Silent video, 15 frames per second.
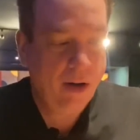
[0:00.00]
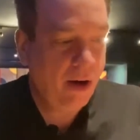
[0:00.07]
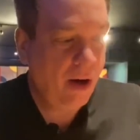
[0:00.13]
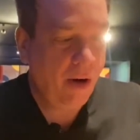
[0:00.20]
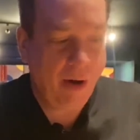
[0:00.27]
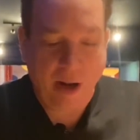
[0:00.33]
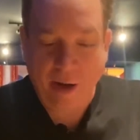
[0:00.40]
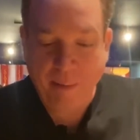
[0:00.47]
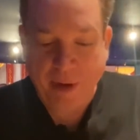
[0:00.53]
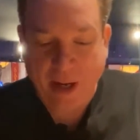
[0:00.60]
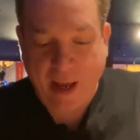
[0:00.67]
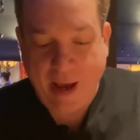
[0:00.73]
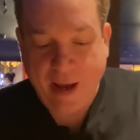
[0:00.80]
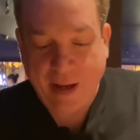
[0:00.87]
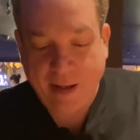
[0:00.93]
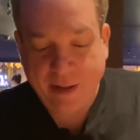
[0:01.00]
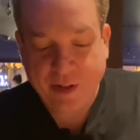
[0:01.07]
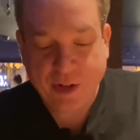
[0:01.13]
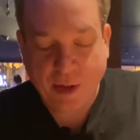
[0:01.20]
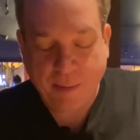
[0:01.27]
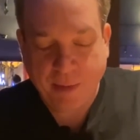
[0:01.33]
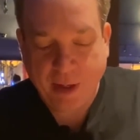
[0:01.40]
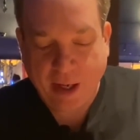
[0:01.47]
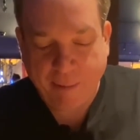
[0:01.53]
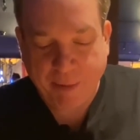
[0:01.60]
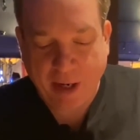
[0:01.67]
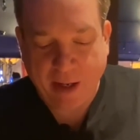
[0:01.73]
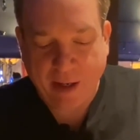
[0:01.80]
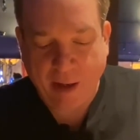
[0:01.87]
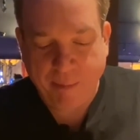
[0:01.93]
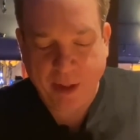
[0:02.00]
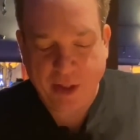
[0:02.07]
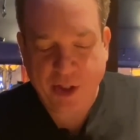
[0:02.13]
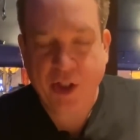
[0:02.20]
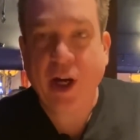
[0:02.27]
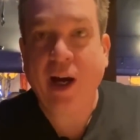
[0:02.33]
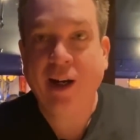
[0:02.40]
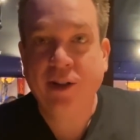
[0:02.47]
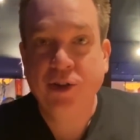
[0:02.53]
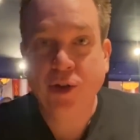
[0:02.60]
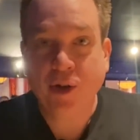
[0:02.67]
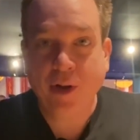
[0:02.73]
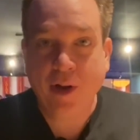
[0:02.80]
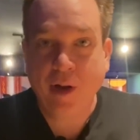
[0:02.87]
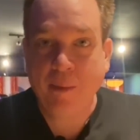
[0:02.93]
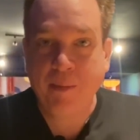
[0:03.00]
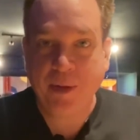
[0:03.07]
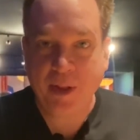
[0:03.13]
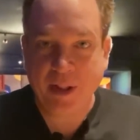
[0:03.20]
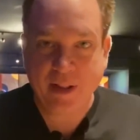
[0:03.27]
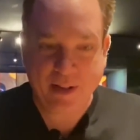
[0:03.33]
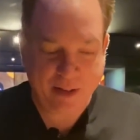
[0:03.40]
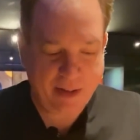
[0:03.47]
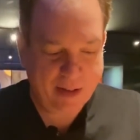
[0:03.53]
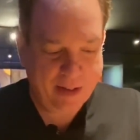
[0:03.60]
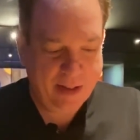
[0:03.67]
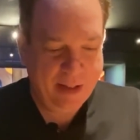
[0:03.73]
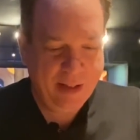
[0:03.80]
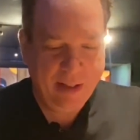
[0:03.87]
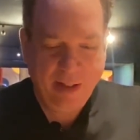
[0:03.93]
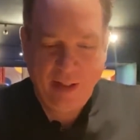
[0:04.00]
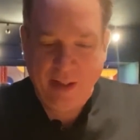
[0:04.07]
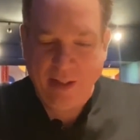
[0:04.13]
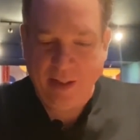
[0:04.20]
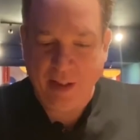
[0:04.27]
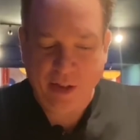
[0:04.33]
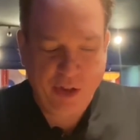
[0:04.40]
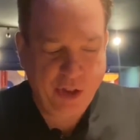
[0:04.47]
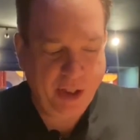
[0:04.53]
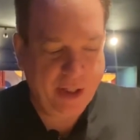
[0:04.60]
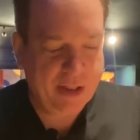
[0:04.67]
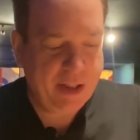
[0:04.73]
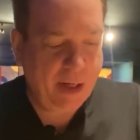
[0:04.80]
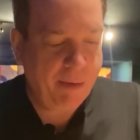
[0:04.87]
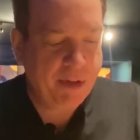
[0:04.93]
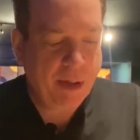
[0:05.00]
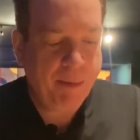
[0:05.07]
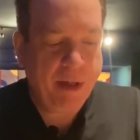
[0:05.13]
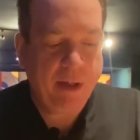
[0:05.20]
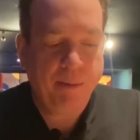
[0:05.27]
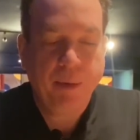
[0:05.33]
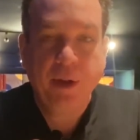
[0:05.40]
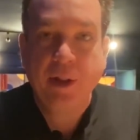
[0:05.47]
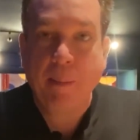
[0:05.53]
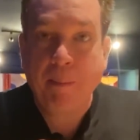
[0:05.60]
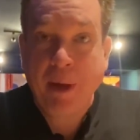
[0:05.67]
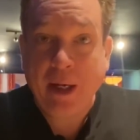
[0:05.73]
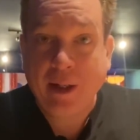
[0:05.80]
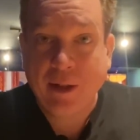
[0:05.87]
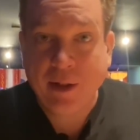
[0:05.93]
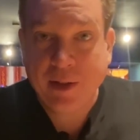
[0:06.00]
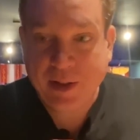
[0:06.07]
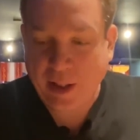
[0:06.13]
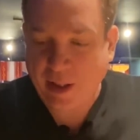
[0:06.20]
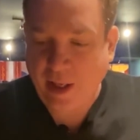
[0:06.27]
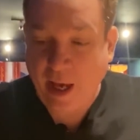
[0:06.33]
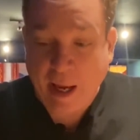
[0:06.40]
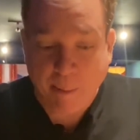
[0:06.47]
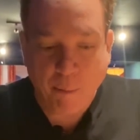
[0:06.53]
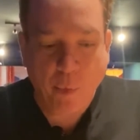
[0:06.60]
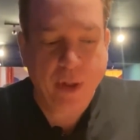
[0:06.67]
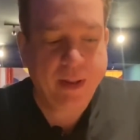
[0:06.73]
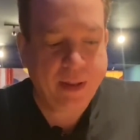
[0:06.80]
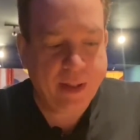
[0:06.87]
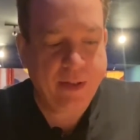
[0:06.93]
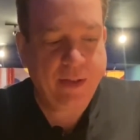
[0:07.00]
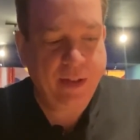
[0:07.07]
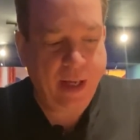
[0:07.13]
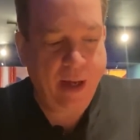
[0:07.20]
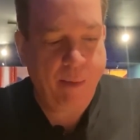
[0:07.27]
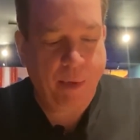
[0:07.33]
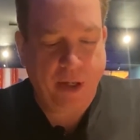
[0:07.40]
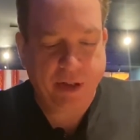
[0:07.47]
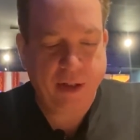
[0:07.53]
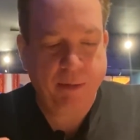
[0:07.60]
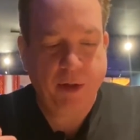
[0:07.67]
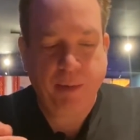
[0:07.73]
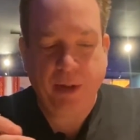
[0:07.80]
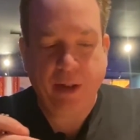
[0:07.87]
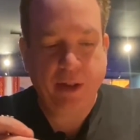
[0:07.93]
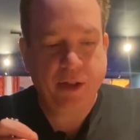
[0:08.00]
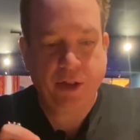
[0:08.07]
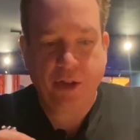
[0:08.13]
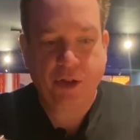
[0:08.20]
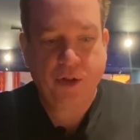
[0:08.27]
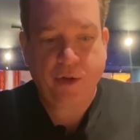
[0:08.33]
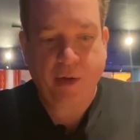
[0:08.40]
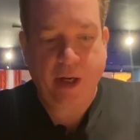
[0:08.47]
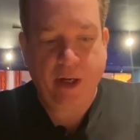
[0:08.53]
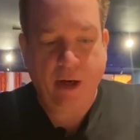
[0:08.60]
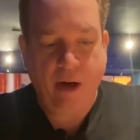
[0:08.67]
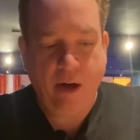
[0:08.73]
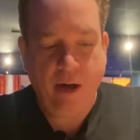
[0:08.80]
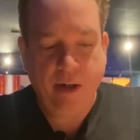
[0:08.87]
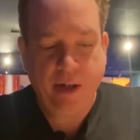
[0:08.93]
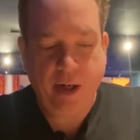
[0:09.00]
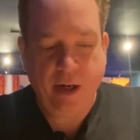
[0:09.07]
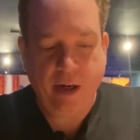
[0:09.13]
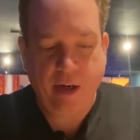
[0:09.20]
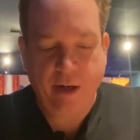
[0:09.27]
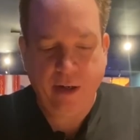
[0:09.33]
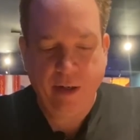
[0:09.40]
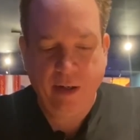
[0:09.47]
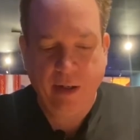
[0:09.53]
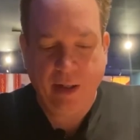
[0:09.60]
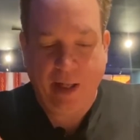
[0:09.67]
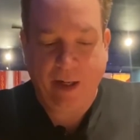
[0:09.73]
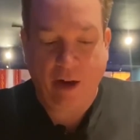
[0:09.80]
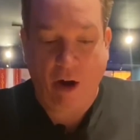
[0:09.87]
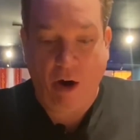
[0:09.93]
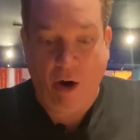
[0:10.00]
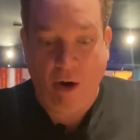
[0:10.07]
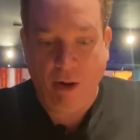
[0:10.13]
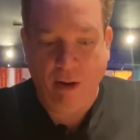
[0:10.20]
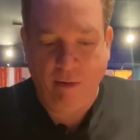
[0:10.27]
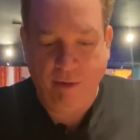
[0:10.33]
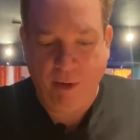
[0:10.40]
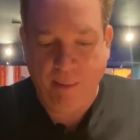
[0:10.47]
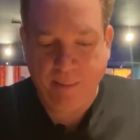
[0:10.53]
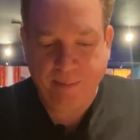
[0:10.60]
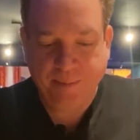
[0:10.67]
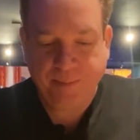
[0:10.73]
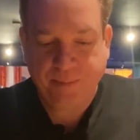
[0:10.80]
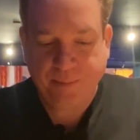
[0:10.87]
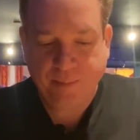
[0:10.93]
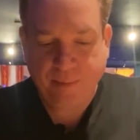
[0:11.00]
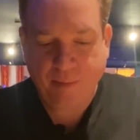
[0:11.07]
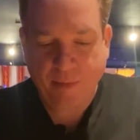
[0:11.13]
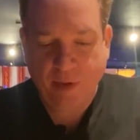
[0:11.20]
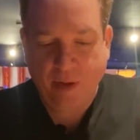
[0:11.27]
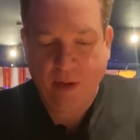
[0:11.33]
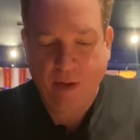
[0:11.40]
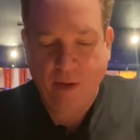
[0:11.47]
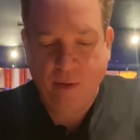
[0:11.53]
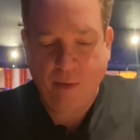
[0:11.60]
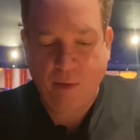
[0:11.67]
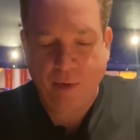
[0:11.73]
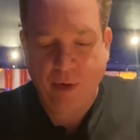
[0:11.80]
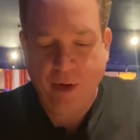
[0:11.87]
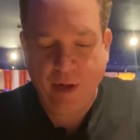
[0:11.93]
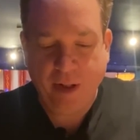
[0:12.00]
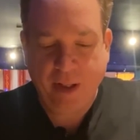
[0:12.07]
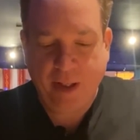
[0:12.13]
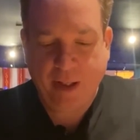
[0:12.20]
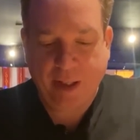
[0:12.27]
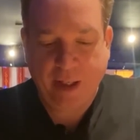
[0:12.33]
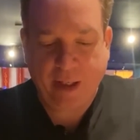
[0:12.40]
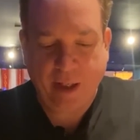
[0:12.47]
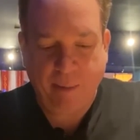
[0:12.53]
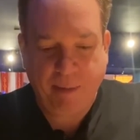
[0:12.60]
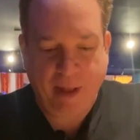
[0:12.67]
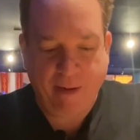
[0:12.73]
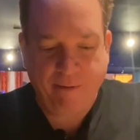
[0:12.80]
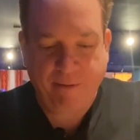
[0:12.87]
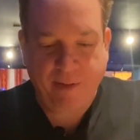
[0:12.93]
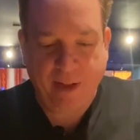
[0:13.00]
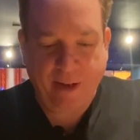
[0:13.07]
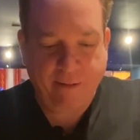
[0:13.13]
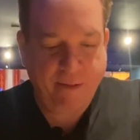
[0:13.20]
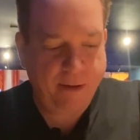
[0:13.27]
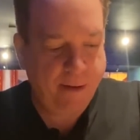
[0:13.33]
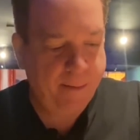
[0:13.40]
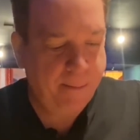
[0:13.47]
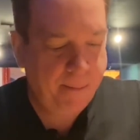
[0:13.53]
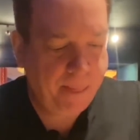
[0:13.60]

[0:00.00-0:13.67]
All right, I'm gonna add some. I'm gonna doctor up this chicken sandwich. I'm gonna put the pickles that came with the sandwich. I'm gonna put these just straight on here, like all of them. Really kick up that flavor.